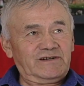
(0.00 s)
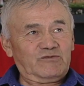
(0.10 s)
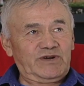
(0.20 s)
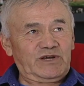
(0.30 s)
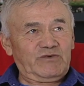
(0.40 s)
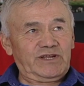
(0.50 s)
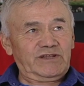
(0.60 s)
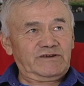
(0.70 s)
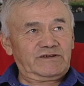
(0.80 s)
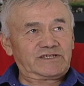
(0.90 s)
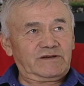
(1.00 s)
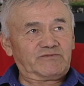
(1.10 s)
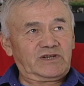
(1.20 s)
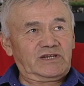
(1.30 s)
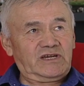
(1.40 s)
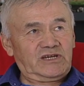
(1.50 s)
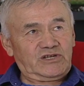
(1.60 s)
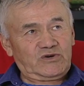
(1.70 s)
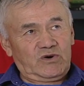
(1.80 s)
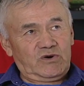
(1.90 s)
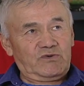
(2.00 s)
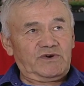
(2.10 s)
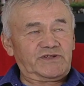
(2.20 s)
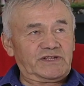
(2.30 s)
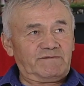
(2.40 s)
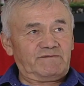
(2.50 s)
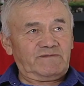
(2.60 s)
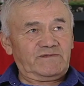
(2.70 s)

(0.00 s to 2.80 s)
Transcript: When you want to learn something, you go with them.